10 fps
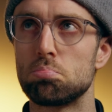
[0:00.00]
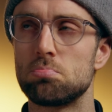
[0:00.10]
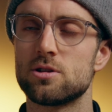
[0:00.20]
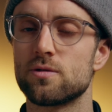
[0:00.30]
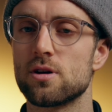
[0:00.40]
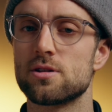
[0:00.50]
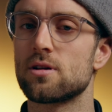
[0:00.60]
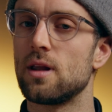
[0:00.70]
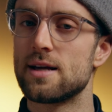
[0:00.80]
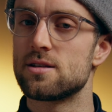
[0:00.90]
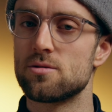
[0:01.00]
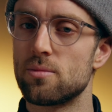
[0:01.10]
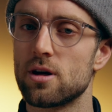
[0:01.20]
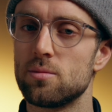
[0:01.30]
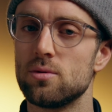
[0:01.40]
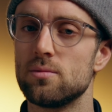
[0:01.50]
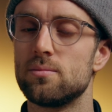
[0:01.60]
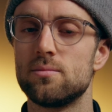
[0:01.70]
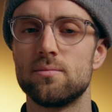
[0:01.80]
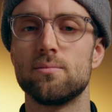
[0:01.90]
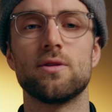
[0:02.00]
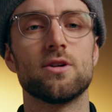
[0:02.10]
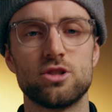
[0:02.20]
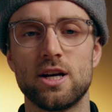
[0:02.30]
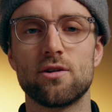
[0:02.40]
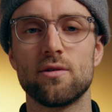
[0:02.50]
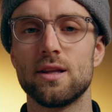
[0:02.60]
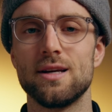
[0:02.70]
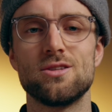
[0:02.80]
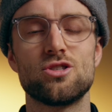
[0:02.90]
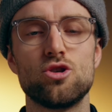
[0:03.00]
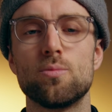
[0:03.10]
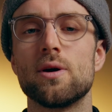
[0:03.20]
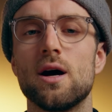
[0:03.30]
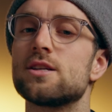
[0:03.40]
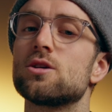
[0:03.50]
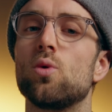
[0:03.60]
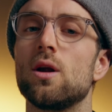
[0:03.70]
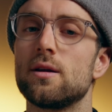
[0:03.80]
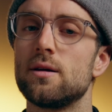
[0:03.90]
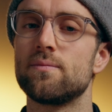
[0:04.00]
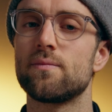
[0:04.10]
as far as glass is unbreakable, but they're generally super nice in quality.